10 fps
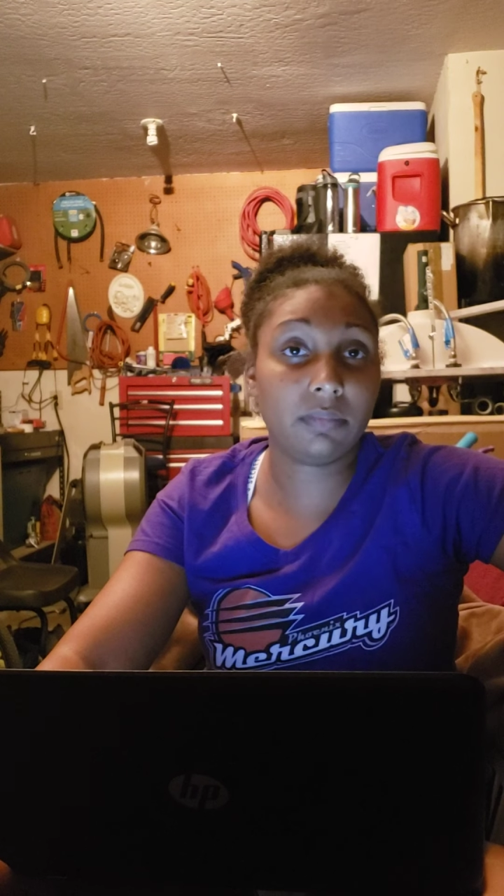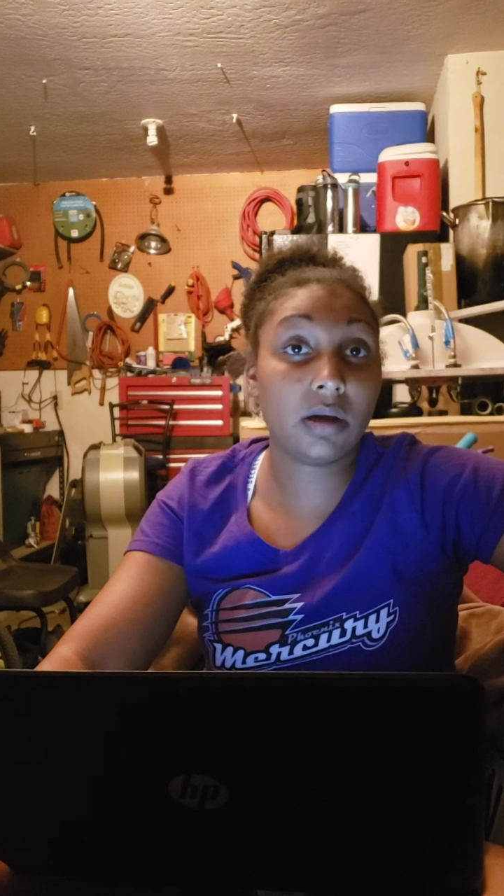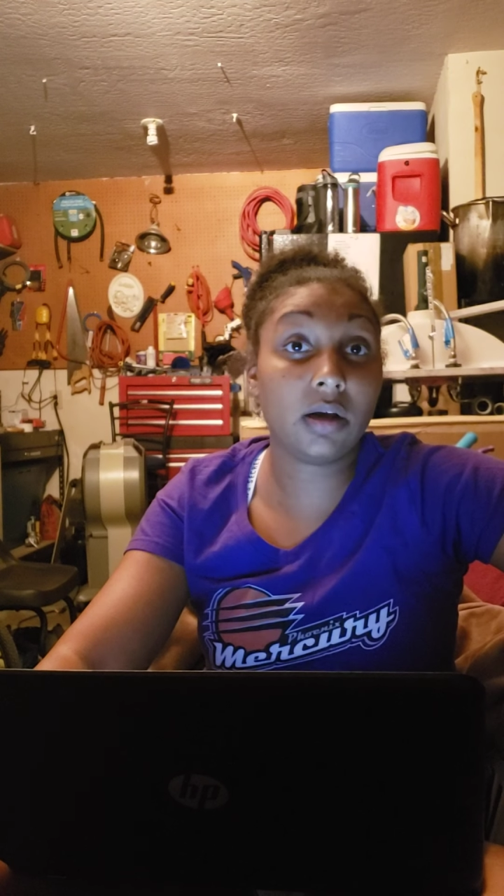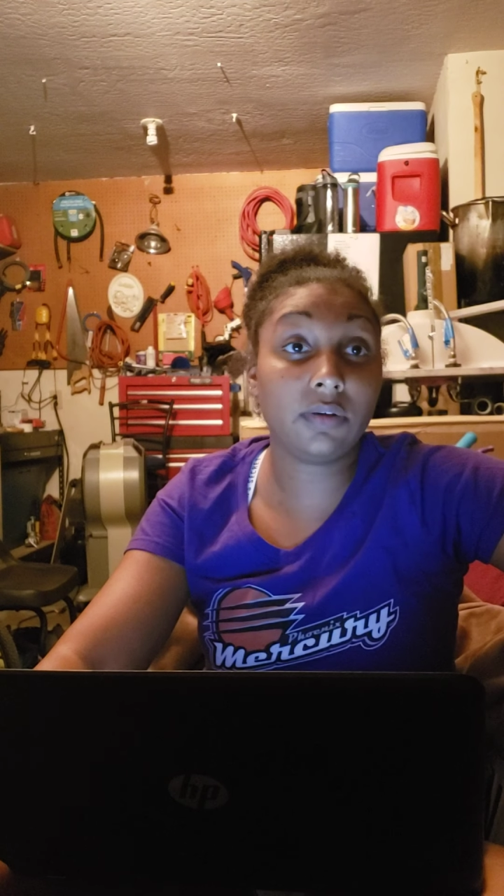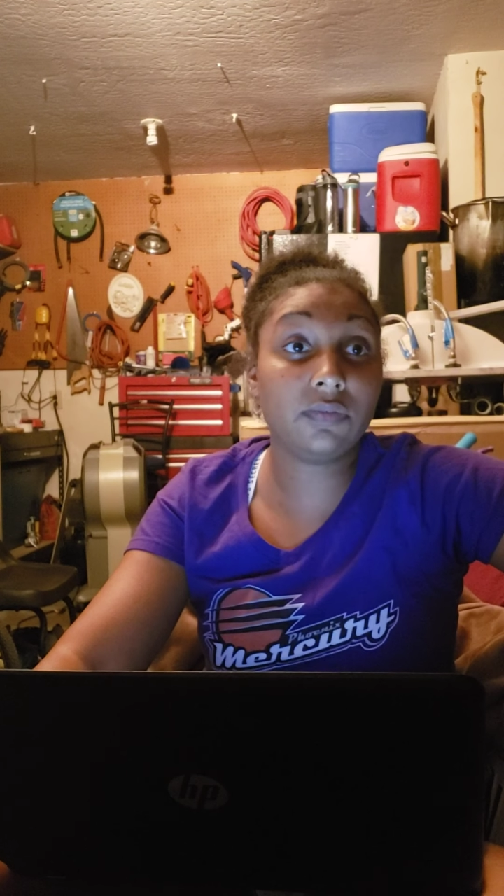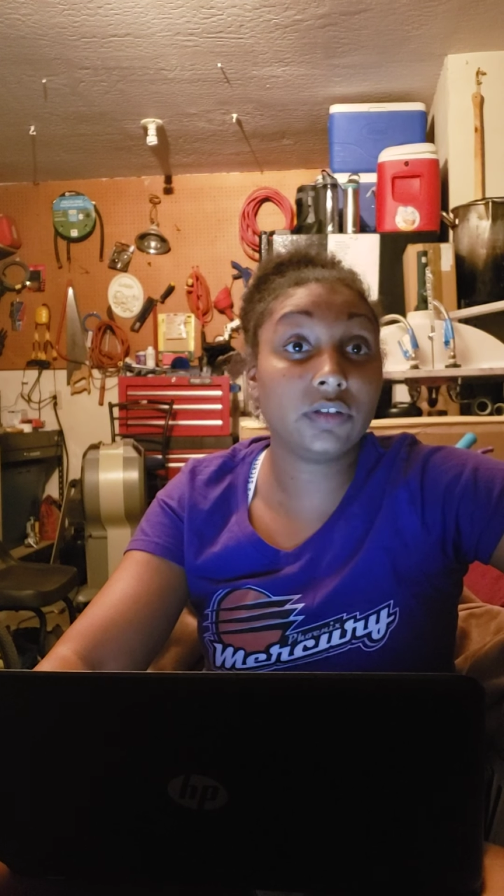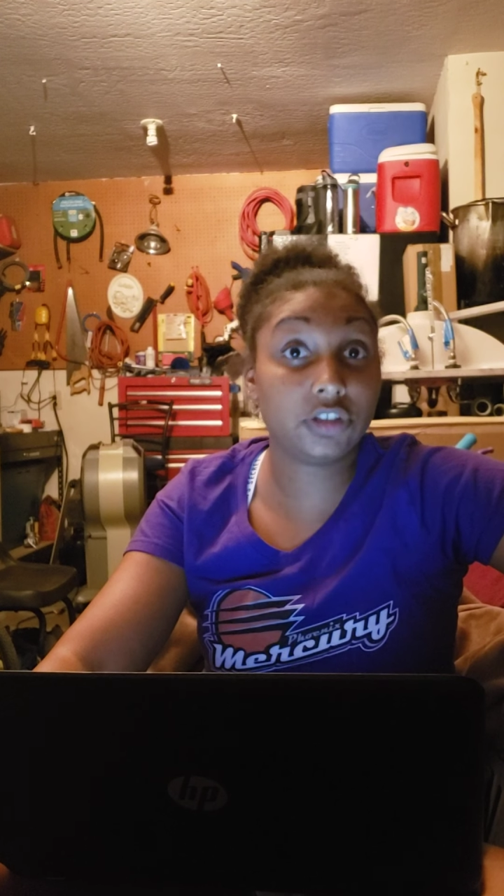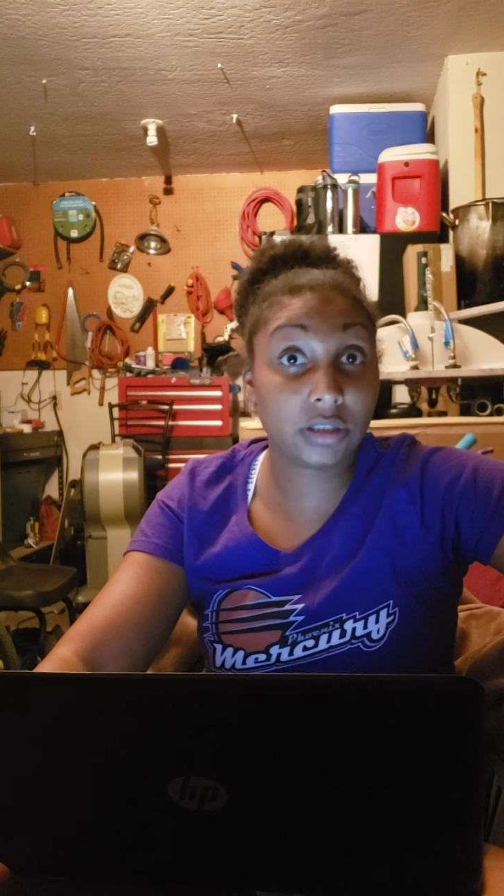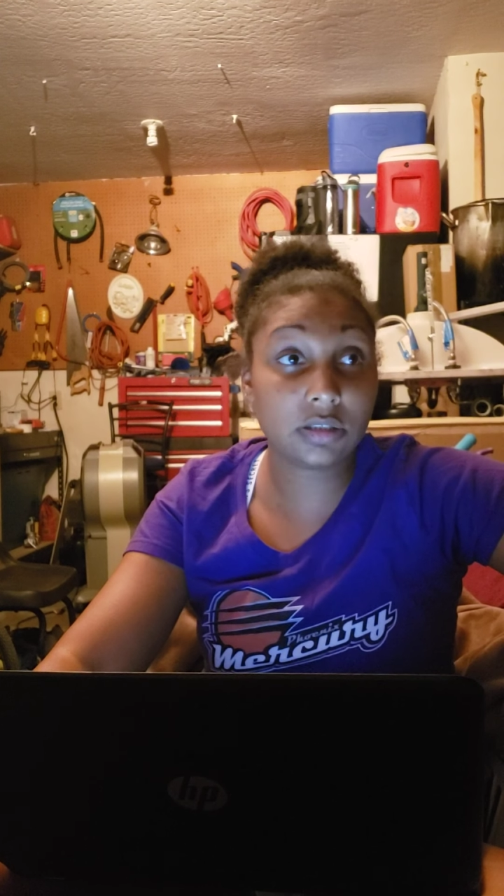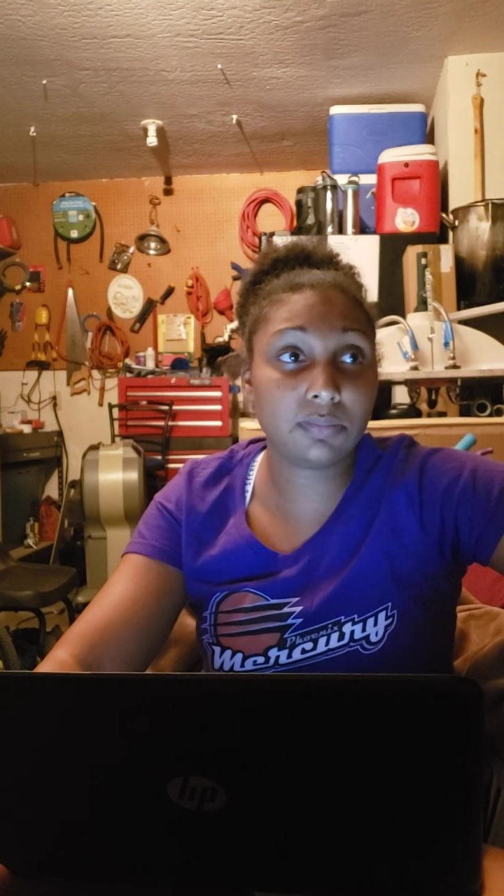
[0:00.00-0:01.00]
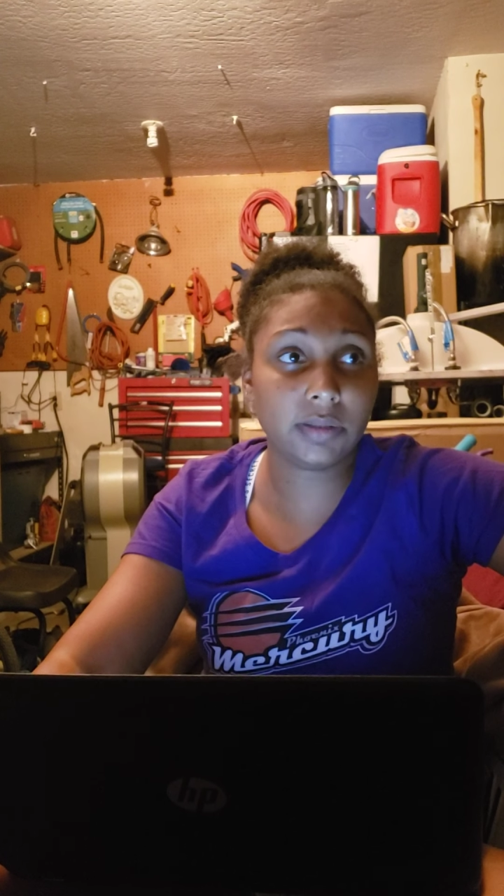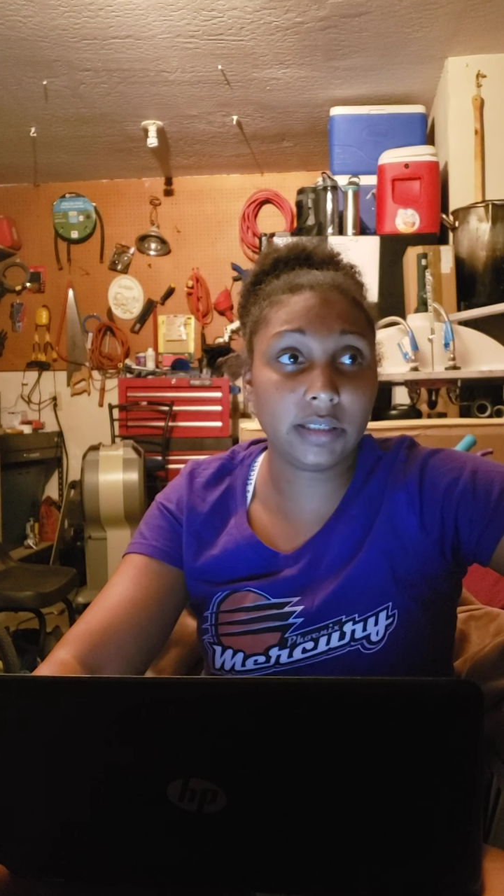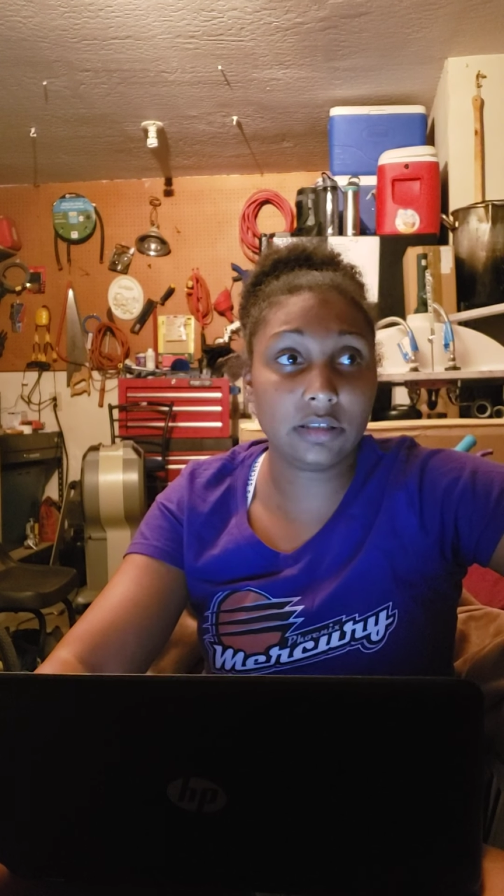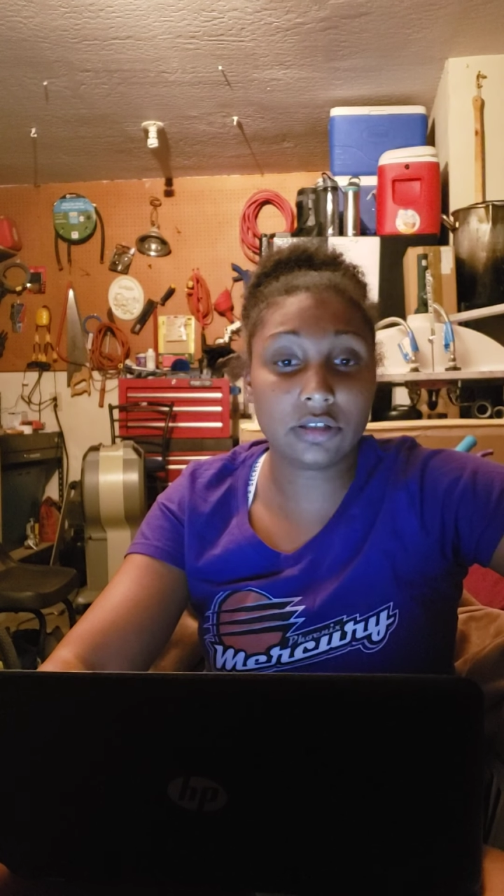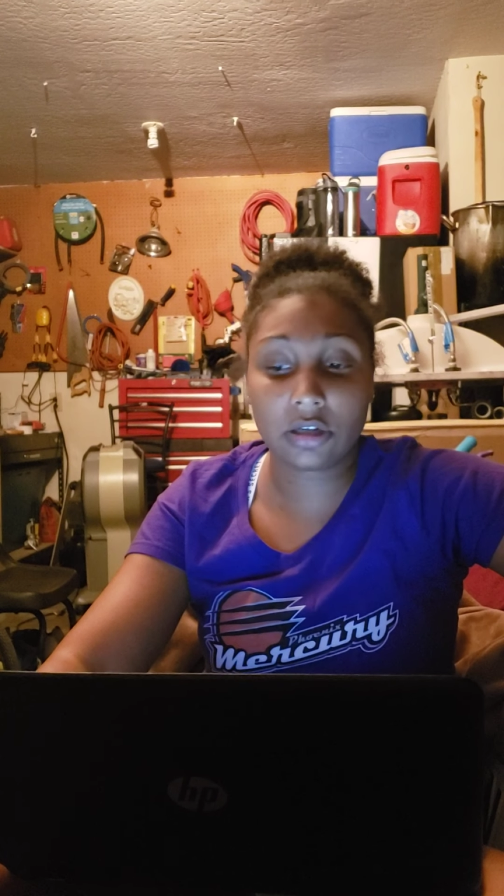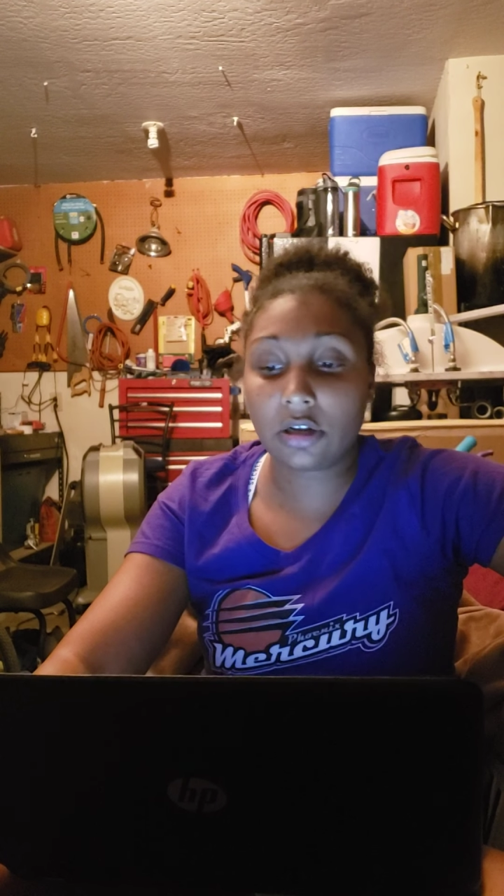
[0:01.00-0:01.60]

of shin splints